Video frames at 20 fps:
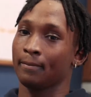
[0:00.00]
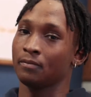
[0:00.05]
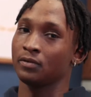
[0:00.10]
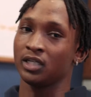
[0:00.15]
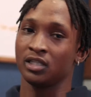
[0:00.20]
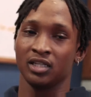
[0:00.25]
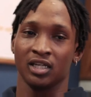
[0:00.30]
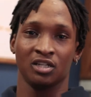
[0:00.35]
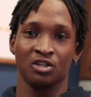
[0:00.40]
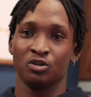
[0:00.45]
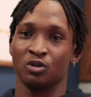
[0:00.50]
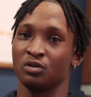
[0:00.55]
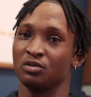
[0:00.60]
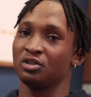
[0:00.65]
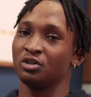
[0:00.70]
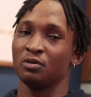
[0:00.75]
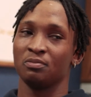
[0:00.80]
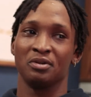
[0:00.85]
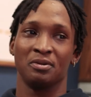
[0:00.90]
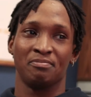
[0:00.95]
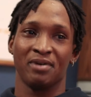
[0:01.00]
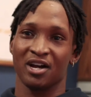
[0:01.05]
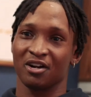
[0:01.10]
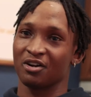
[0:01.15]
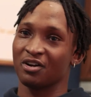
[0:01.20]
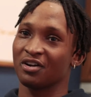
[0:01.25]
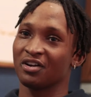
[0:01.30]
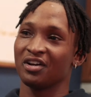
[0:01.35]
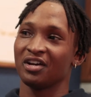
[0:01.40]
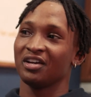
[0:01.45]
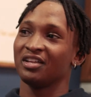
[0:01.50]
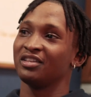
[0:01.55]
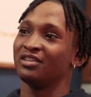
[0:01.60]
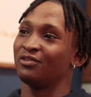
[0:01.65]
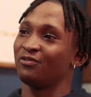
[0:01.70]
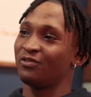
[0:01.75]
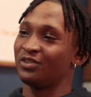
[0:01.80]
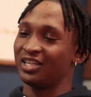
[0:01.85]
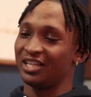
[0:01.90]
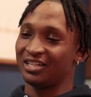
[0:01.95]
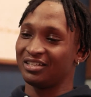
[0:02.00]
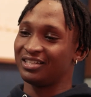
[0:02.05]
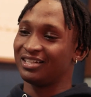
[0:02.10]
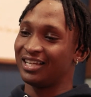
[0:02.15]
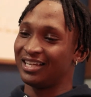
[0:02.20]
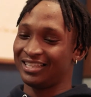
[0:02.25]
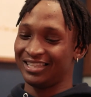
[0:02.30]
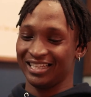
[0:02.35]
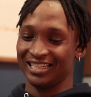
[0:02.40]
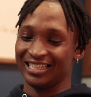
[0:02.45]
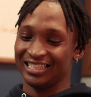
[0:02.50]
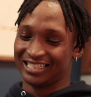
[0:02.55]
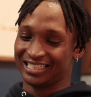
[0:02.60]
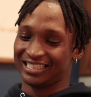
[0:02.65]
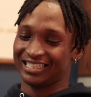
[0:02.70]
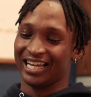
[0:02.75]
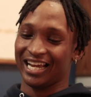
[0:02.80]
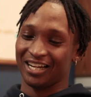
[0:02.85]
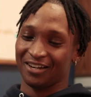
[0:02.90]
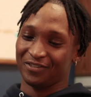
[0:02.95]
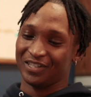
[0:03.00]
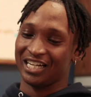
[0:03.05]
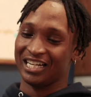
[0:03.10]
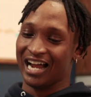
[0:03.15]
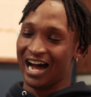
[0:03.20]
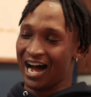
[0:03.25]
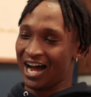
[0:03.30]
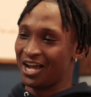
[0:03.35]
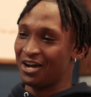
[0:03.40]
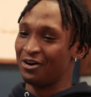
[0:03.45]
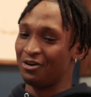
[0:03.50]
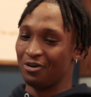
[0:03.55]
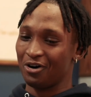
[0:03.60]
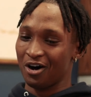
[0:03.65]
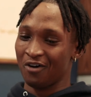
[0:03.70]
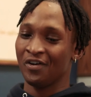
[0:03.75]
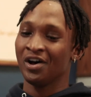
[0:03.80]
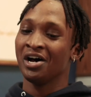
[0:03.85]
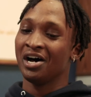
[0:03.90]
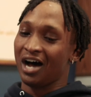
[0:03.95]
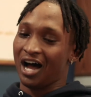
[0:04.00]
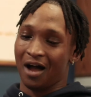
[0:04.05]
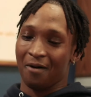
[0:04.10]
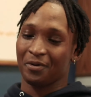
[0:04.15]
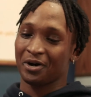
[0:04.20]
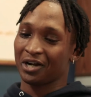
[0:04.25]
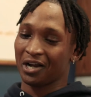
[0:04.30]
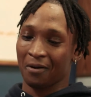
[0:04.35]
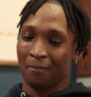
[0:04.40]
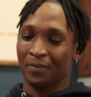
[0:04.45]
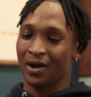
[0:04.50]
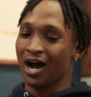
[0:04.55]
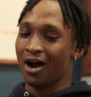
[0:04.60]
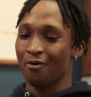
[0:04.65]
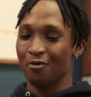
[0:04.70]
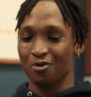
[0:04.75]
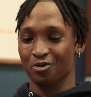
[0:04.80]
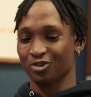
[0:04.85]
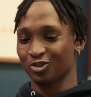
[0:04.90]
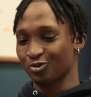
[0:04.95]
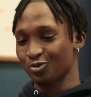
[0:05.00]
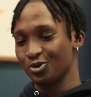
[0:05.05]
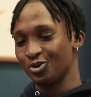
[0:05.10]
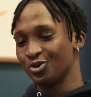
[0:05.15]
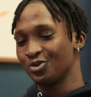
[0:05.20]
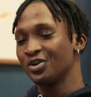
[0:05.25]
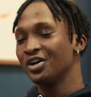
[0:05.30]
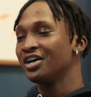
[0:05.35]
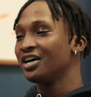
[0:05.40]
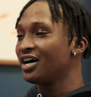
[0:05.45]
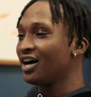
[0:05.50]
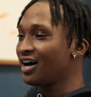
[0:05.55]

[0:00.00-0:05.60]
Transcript: And then you'll be better than the state of denial of, I'm going to power through.